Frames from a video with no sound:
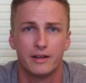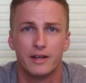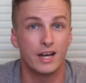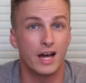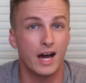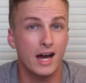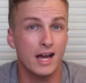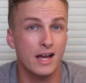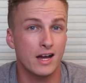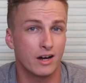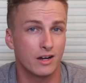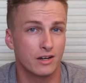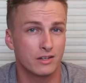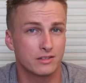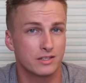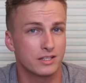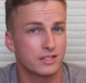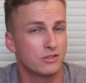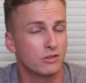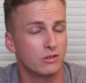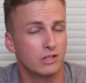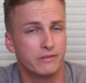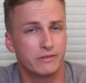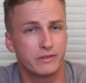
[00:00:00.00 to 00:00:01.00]
And I
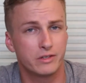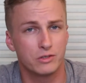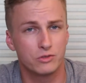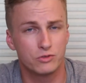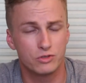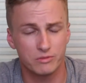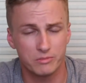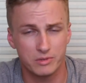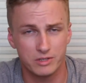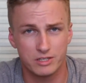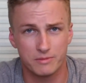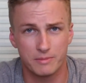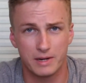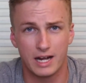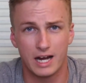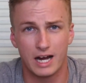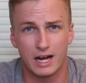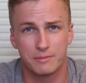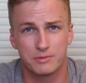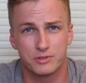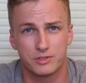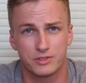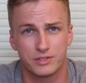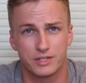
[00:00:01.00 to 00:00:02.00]
honestly don't even contribute to my
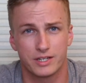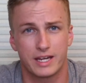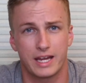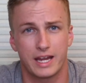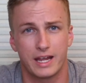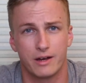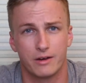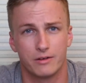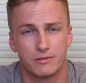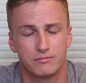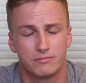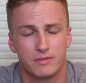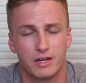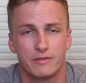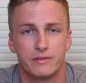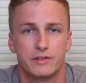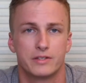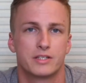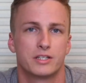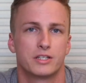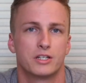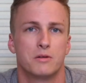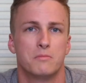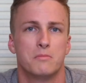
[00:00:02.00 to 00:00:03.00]
options account
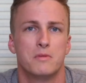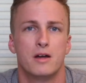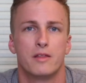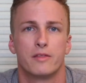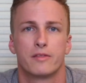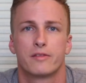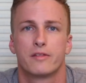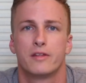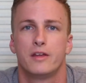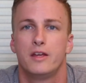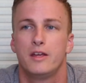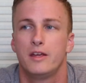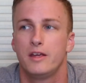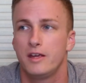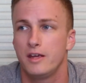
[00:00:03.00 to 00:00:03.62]
every single month.